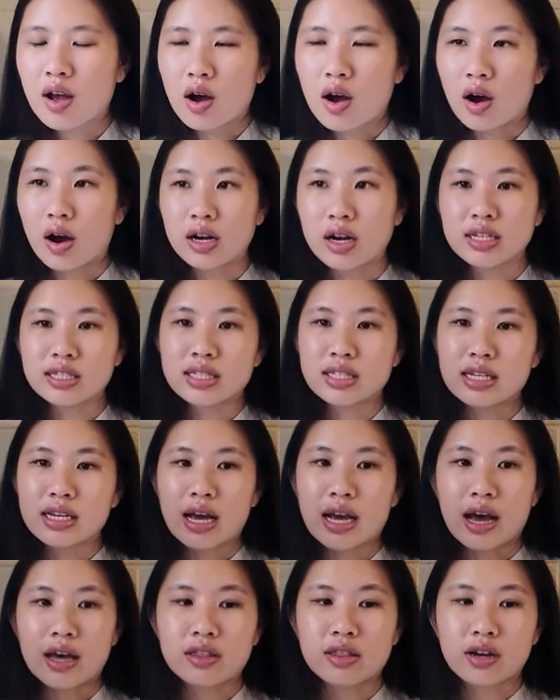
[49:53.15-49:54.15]
Honestly,
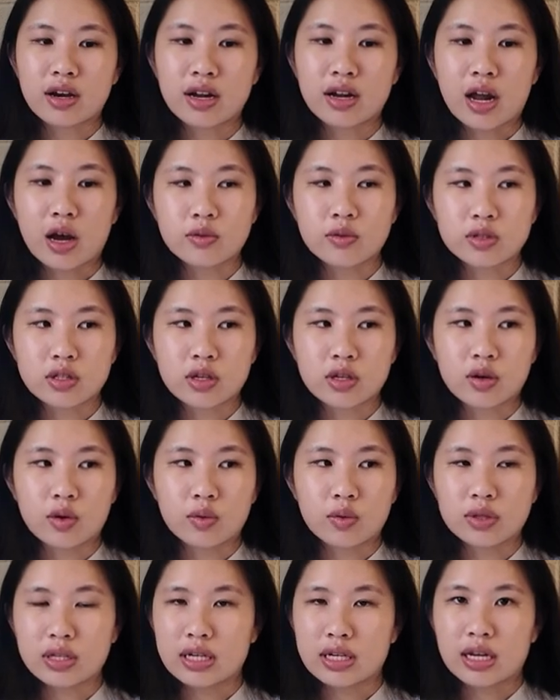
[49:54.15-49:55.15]
I thought I was
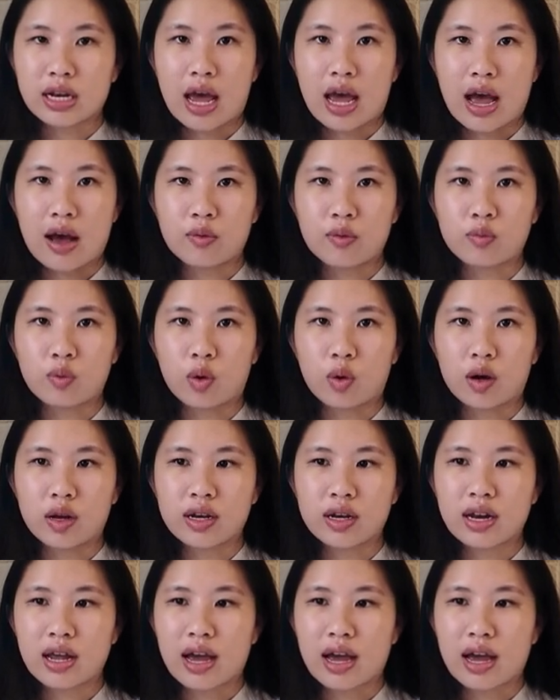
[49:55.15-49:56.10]
only gonna have one,